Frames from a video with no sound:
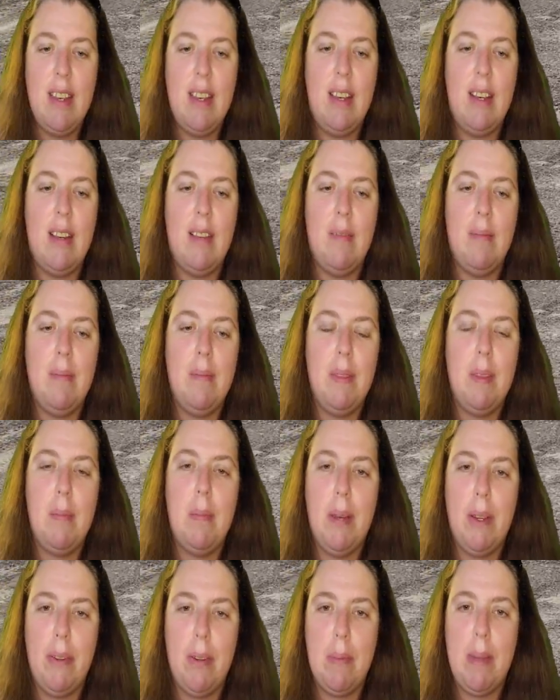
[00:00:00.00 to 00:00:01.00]
the
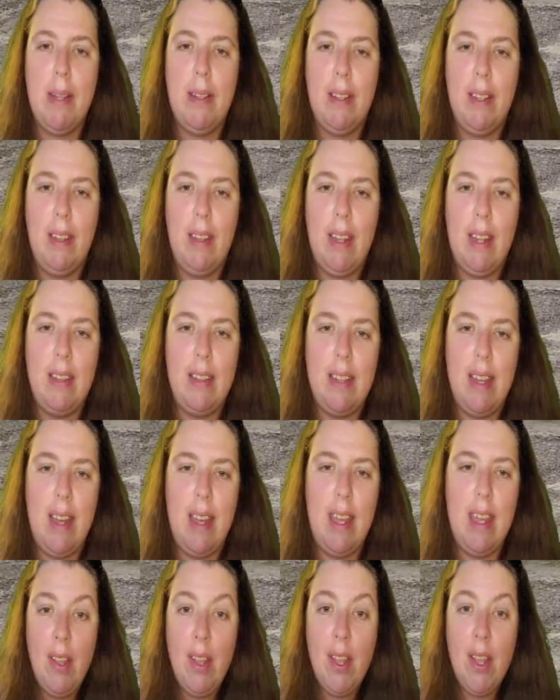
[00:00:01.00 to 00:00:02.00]
bug repellent that
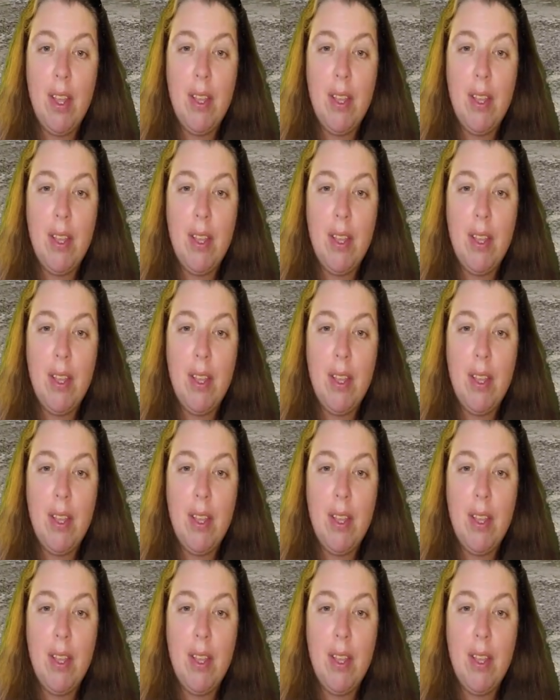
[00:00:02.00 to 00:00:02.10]
day.